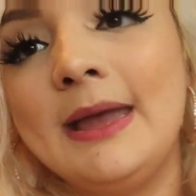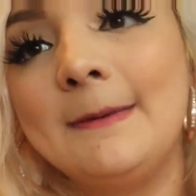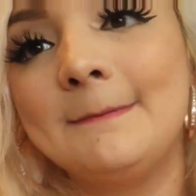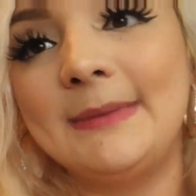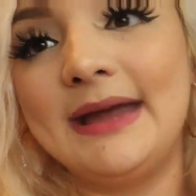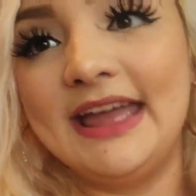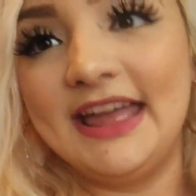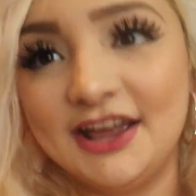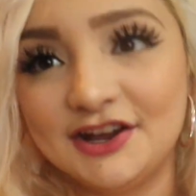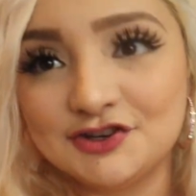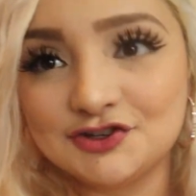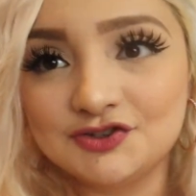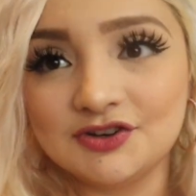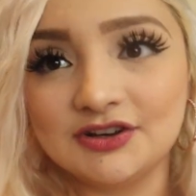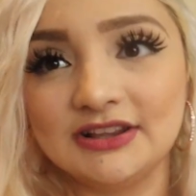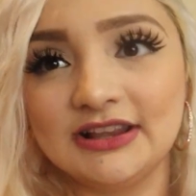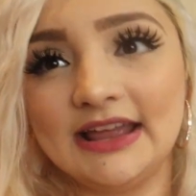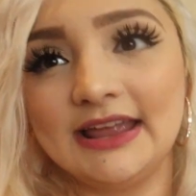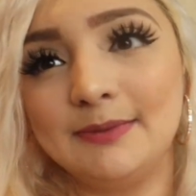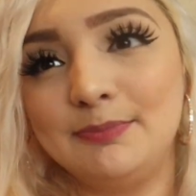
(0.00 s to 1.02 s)
my
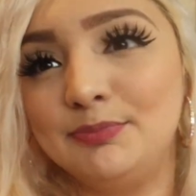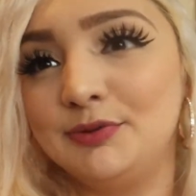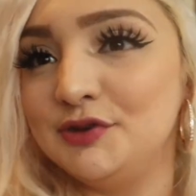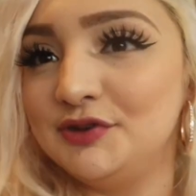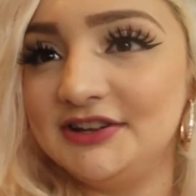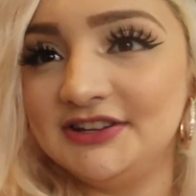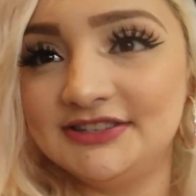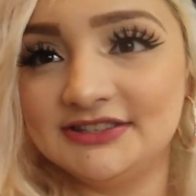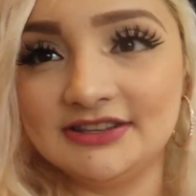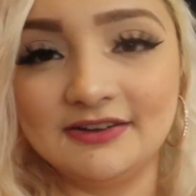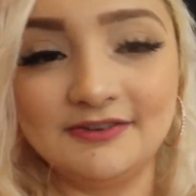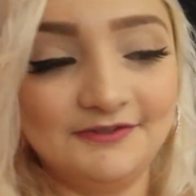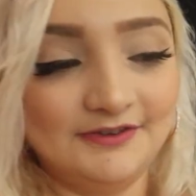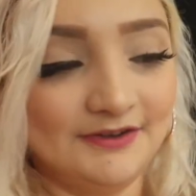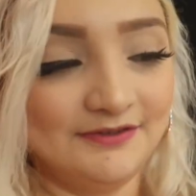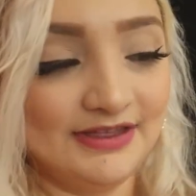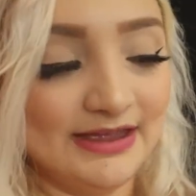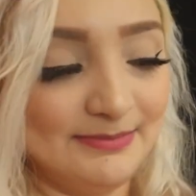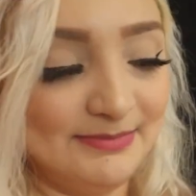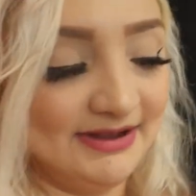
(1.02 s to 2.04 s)
extra like beauty stuff
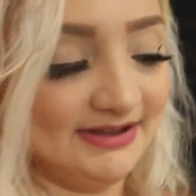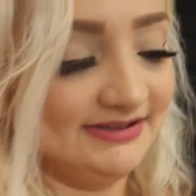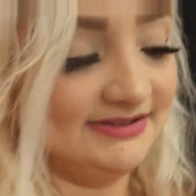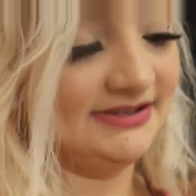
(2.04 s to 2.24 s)
if that makes